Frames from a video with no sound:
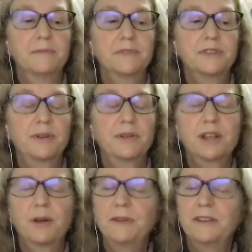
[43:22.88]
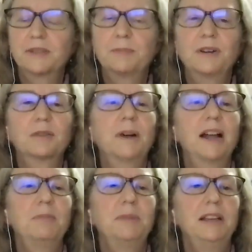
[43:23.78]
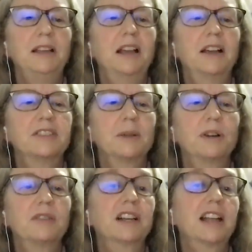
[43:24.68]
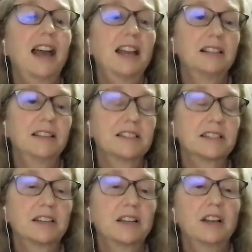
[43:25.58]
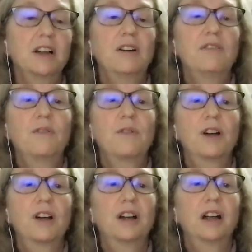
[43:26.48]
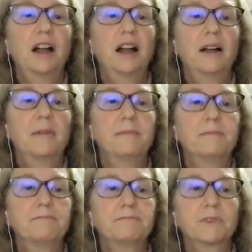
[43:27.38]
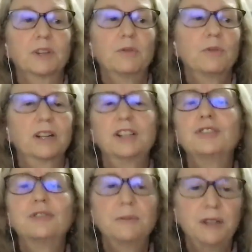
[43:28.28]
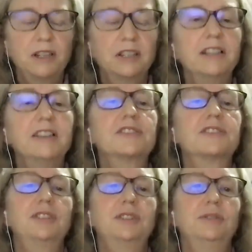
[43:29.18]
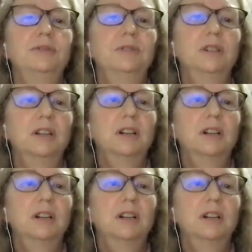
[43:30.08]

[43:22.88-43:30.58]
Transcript: so I was hoping this book might be somewhat of a catalyst for, or contribute at least to